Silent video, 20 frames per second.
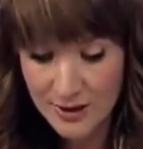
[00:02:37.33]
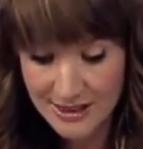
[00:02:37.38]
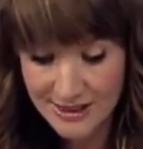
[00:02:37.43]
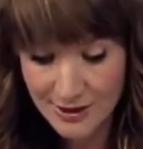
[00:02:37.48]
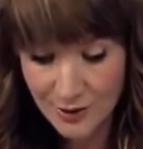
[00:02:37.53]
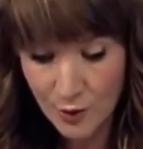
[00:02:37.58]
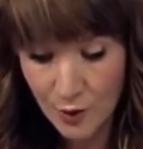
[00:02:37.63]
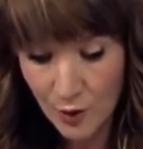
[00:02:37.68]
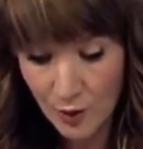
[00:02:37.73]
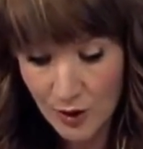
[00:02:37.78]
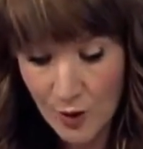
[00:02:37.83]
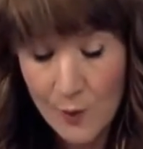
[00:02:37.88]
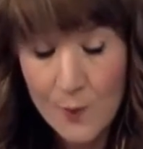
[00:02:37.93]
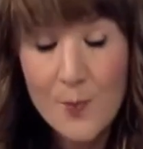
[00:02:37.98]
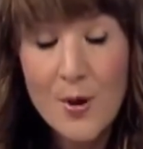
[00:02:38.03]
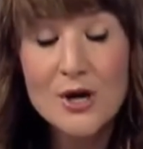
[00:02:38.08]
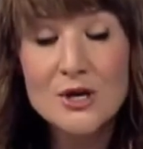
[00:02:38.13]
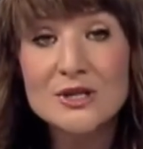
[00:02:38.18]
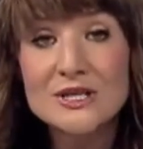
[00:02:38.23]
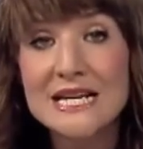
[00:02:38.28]
Ezokola
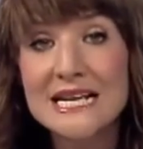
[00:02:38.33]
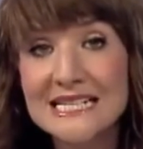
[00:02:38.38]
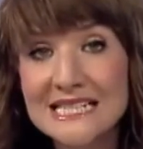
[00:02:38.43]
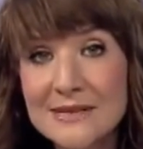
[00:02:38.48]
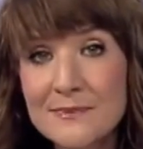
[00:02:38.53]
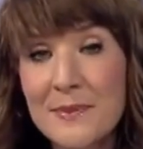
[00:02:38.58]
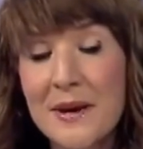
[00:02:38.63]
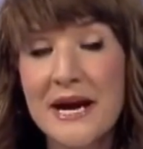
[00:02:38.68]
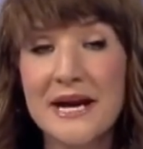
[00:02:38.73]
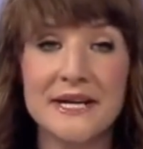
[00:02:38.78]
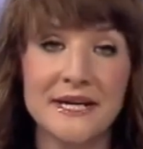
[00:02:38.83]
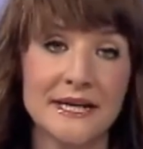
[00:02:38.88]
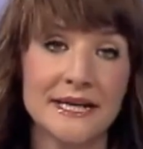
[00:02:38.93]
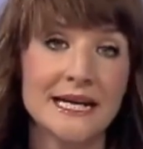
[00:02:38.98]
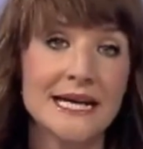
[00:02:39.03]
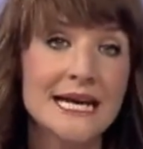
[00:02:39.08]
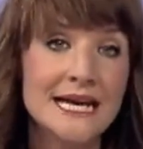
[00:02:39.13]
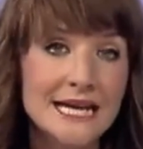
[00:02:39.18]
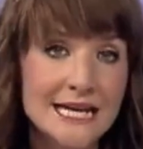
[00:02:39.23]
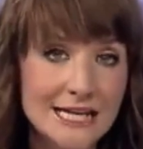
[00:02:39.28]
participated
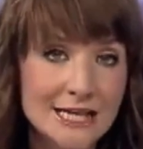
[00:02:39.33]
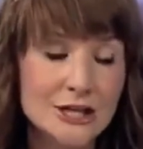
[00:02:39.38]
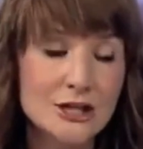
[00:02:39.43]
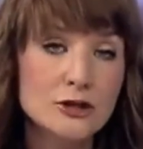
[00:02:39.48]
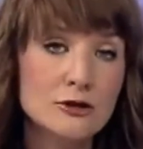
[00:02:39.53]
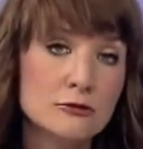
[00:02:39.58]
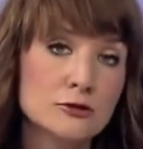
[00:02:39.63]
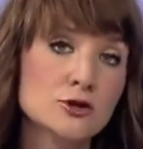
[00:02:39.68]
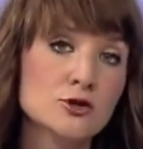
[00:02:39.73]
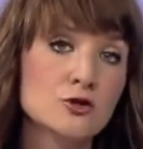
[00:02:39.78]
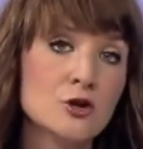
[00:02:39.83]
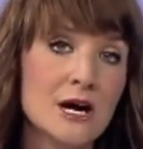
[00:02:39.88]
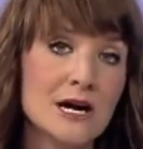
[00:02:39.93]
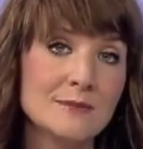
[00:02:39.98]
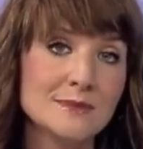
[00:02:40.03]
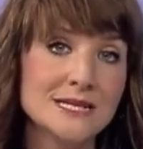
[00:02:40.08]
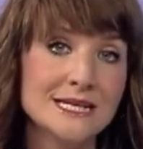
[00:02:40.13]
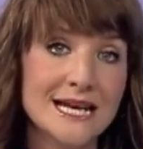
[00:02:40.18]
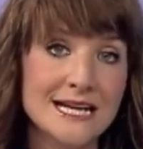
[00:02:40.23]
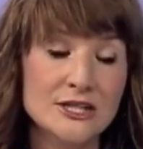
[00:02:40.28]
in those
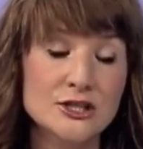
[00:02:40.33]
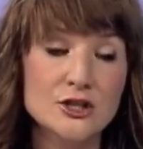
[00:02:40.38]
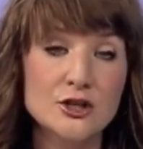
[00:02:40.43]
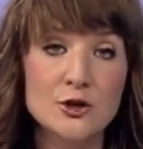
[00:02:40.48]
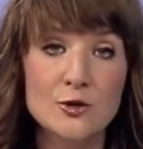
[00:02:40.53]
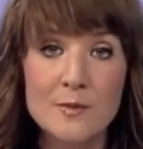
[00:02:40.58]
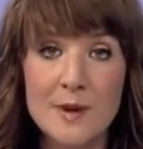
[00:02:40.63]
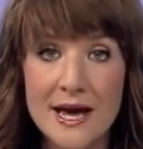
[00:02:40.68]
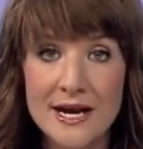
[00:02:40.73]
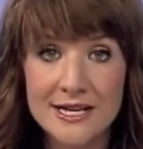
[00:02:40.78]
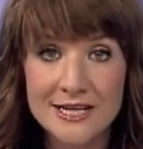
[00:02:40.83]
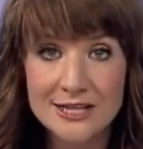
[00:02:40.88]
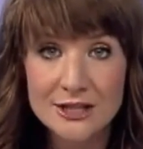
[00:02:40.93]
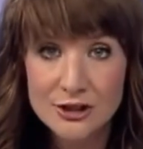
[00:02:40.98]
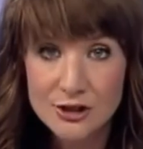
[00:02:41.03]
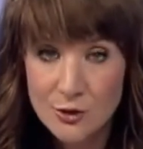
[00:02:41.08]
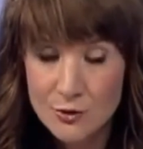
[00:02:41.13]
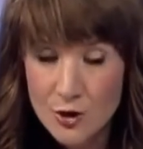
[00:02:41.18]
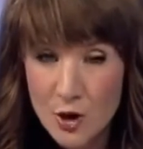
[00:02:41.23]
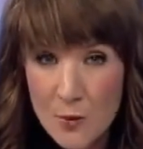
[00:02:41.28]
crimes against humanity.
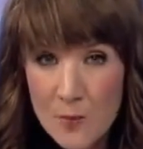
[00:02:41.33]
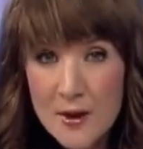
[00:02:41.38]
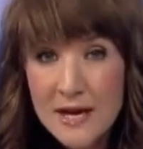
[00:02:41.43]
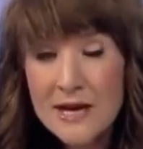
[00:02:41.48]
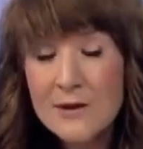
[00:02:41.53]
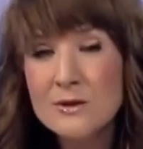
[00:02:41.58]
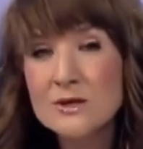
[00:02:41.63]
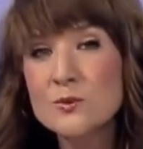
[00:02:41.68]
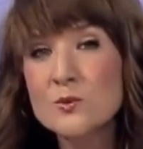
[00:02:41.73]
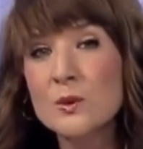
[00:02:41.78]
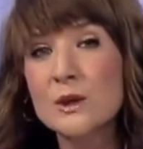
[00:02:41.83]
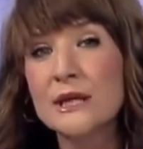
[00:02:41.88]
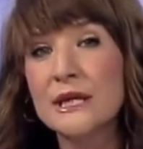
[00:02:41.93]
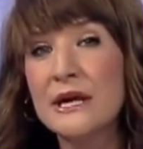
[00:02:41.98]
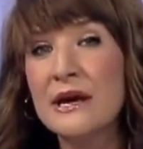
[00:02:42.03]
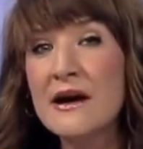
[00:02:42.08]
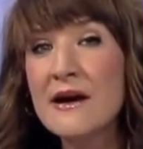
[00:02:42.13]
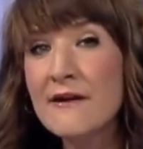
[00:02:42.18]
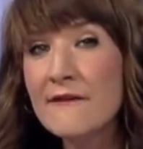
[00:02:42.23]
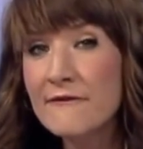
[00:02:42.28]
So nobody was
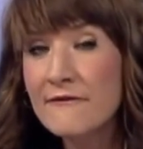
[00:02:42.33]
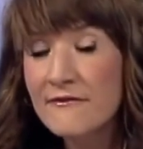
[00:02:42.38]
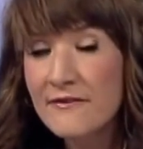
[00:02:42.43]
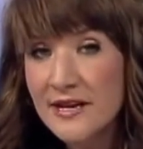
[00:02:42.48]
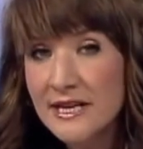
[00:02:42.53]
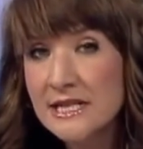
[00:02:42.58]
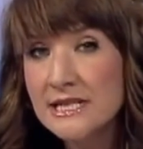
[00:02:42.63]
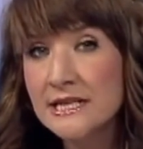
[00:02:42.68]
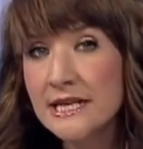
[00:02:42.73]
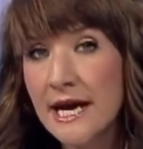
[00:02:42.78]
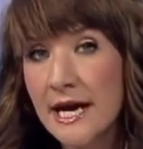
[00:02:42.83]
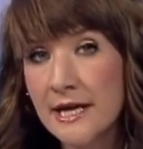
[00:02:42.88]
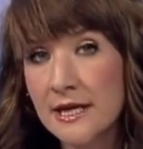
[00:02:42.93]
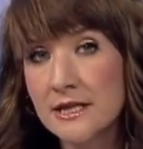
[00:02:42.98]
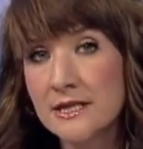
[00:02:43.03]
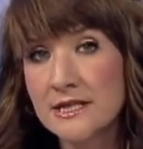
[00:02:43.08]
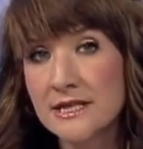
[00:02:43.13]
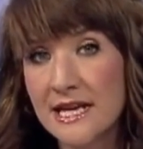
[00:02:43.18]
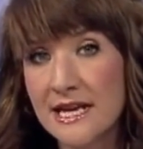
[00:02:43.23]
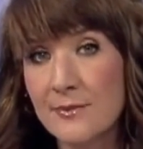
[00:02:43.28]
really
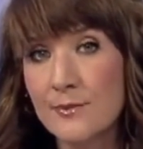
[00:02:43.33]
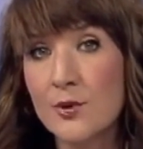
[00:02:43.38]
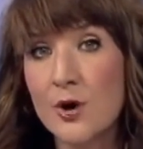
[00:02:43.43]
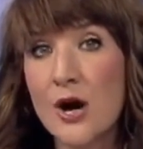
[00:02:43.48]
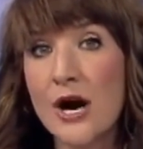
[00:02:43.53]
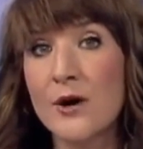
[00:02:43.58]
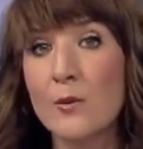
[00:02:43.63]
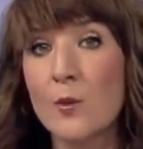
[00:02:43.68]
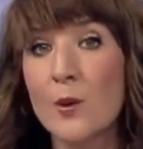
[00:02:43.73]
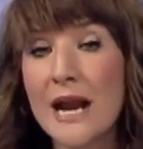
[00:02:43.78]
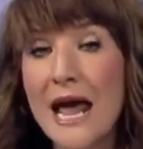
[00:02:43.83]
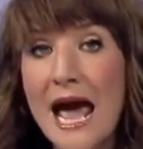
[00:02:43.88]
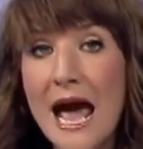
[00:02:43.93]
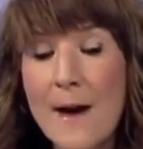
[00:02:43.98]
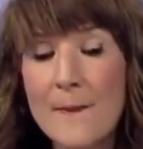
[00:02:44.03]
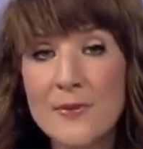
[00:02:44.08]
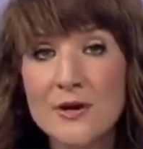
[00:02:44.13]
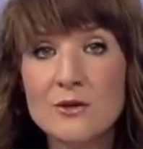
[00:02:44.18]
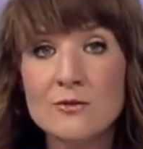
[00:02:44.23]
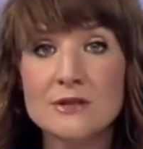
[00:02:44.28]
vindicated today, Brian. What
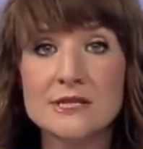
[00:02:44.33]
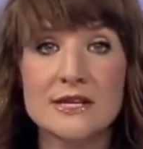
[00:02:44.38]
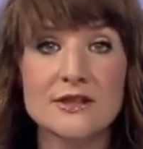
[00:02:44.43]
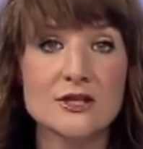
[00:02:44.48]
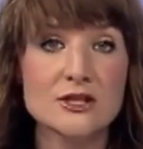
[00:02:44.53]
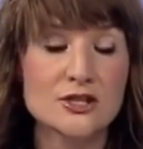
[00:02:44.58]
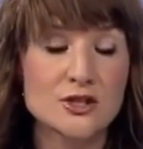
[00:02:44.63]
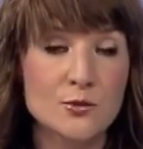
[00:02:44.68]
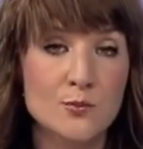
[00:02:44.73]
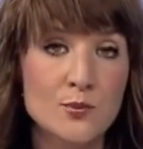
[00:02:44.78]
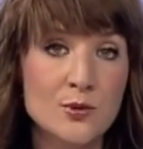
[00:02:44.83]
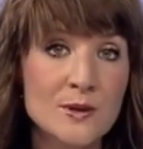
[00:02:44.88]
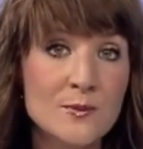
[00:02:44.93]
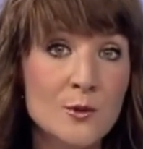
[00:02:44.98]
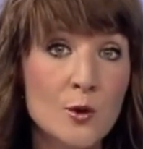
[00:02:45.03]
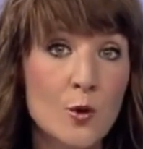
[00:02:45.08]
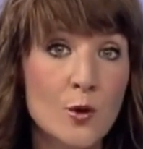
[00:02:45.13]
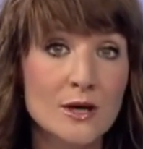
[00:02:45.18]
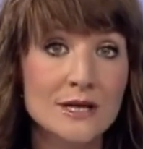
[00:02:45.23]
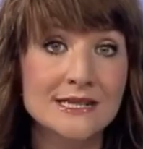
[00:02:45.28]
happened was that the Supreme
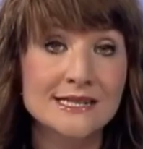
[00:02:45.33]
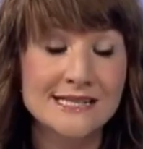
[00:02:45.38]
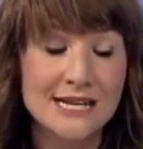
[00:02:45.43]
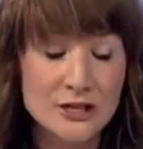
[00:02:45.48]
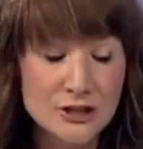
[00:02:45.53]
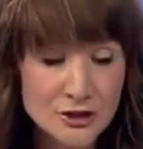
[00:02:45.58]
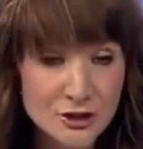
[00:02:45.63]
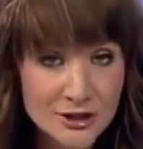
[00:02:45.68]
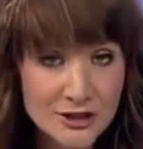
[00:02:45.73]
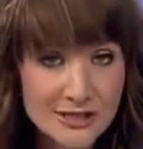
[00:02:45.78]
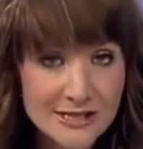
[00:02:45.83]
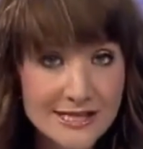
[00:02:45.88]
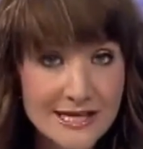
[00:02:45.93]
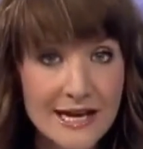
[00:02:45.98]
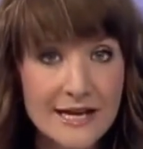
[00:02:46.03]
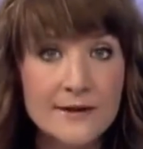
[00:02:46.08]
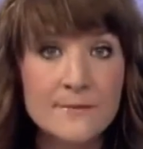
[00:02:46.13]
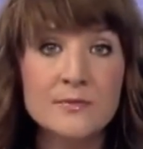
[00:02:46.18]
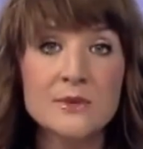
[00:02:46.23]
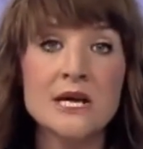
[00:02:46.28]
Court essentially
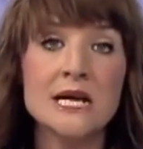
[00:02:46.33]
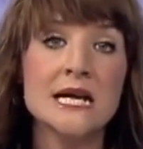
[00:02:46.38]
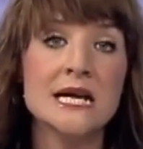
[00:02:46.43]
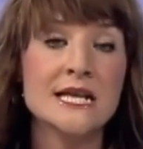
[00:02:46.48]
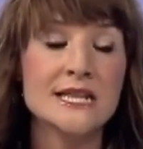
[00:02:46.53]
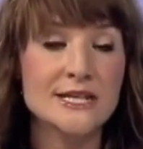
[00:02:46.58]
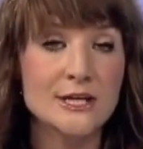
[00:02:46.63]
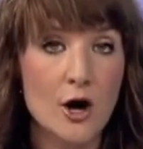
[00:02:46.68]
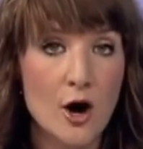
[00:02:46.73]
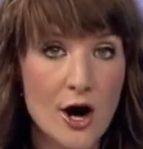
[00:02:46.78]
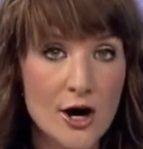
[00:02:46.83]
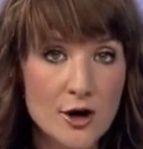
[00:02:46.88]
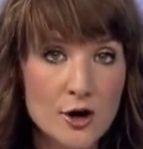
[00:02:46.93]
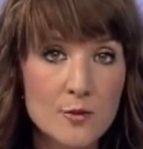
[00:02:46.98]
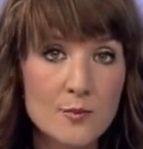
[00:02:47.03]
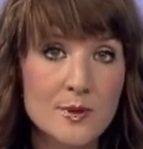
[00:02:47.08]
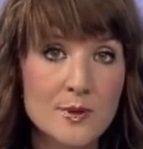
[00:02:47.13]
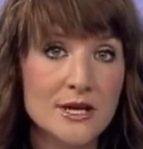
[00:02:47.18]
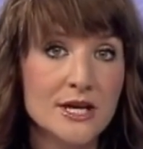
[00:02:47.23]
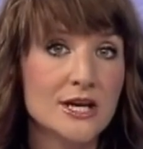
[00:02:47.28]
said the
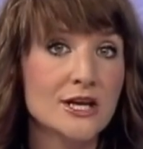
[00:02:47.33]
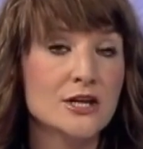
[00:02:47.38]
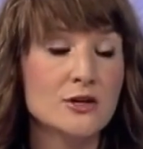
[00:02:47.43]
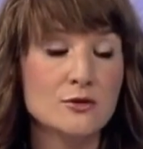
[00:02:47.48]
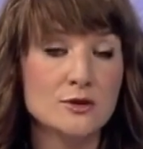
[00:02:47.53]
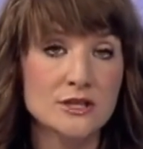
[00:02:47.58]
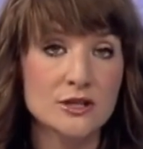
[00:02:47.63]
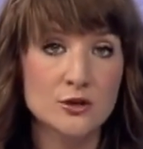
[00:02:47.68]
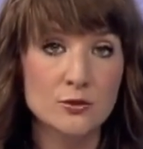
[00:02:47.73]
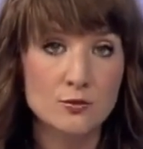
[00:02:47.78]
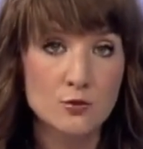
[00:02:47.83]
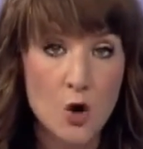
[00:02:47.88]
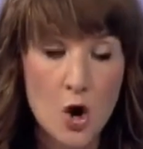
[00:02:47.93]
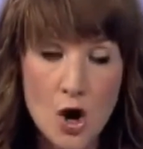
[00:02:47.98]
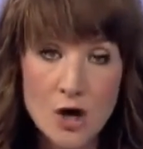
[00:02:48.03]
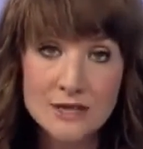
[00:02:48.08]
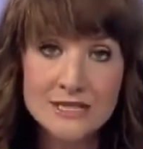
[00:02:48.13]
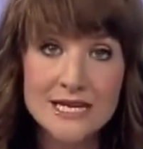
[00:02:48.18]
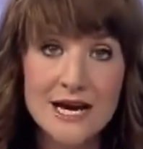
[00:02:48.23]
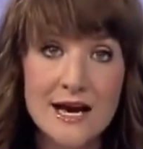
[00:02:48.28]
IRB, you did the
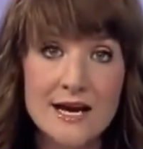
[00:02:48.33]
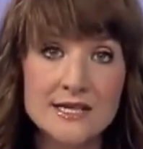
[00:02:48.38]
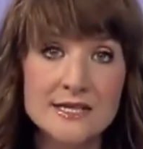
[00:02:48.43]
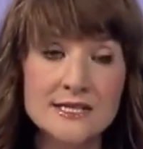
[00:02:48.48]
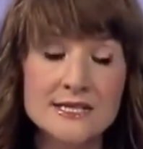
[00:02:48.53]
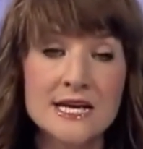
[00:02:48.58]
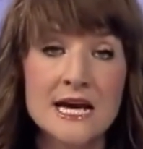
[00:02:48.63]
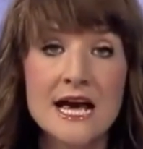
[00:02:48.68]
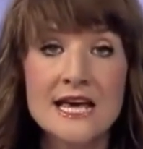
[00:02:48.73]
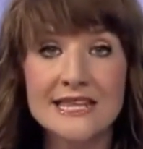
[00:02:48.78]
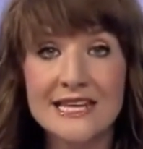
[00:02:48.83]
wrong test.